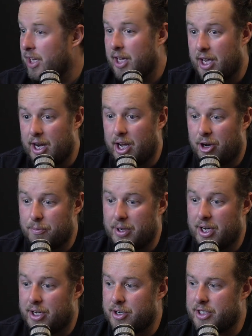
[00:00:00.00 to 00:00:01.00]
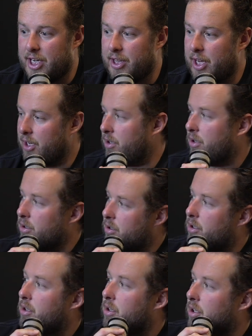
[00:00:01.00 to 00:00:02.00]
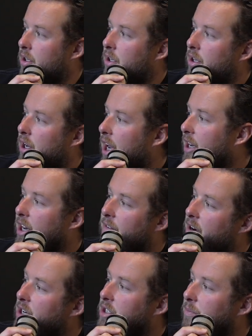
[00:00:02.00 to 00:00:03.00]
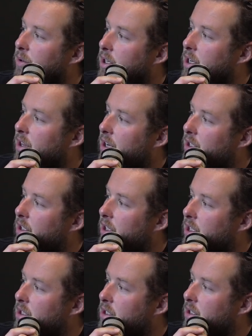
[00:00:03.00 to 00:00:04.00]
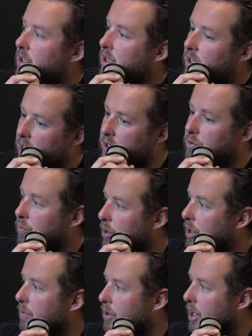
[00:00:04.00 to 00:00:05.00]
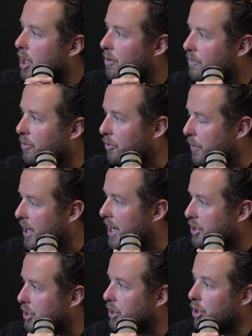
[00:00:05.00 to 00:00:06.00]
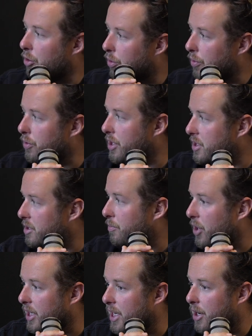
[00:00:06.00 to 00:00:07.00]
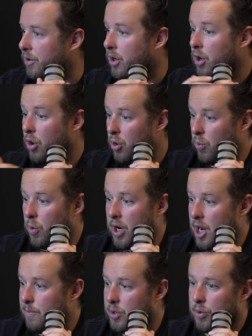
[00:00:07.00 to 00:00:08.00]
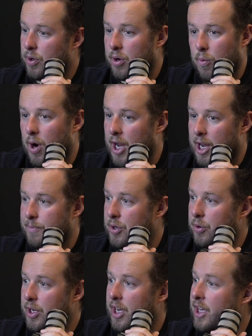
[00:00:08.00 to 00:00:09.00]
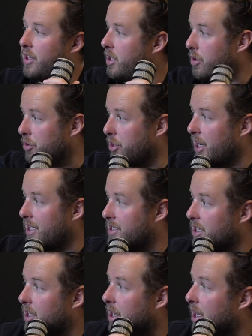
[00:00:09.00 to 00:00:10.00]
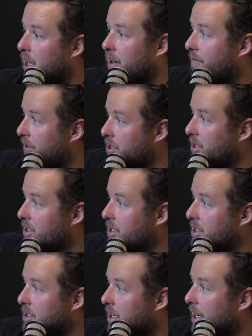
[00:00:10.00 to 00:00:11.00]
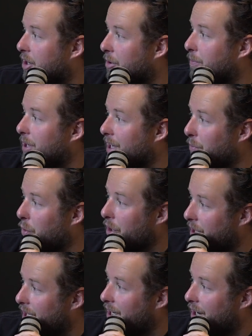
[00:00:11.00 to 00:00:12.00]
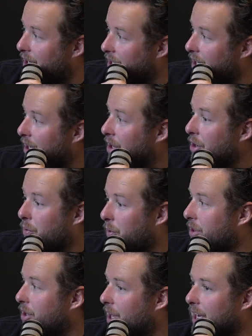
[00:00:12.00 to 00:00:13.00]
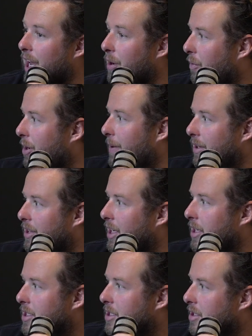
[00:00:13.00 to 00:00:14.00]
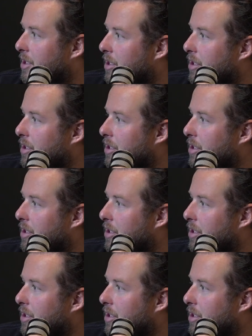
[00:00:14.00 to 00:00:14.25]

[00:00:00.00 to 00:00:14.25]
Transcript: and it helped me to understand, like, oh, I had never actually put any thought to this. That is really, really helpful for me to actually go through this and break down what I'm doing, why I'm doing it. And then usually I see inefficiencies that I could be working on when they're like, hey, what about this?